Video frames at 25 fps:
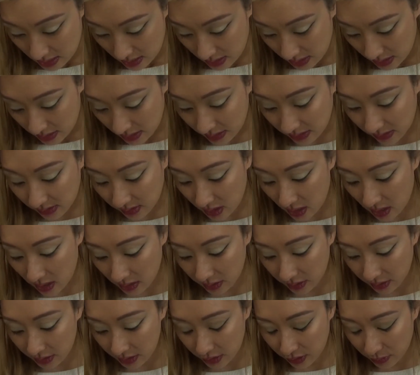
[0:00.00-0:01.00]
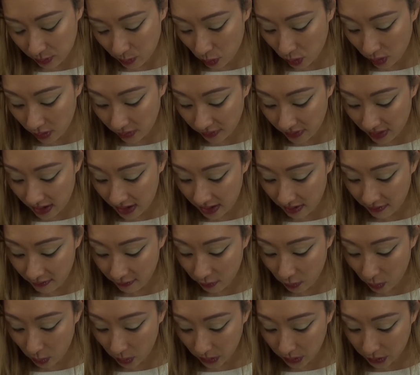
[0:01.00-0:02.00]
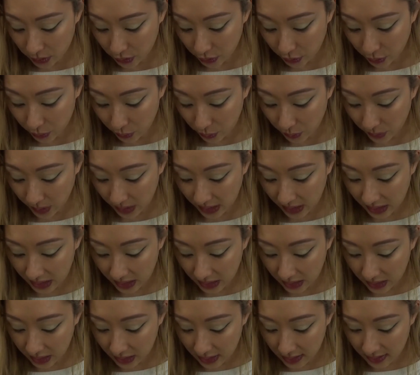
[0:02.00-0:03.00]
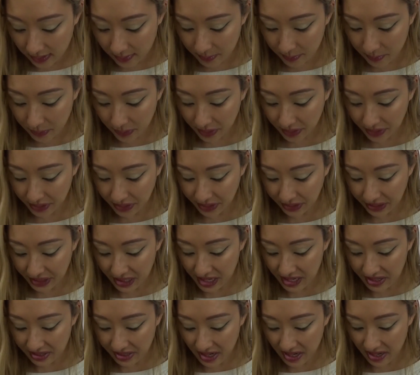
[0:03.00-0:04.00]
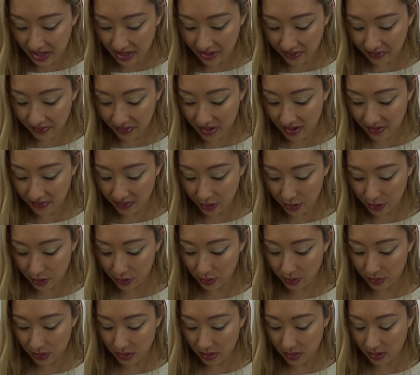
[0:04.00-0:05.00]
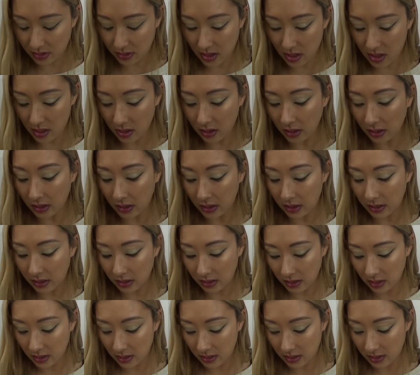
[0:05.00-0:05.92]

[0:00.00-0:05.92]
This color is more of a forest green, but again, I have never used this color.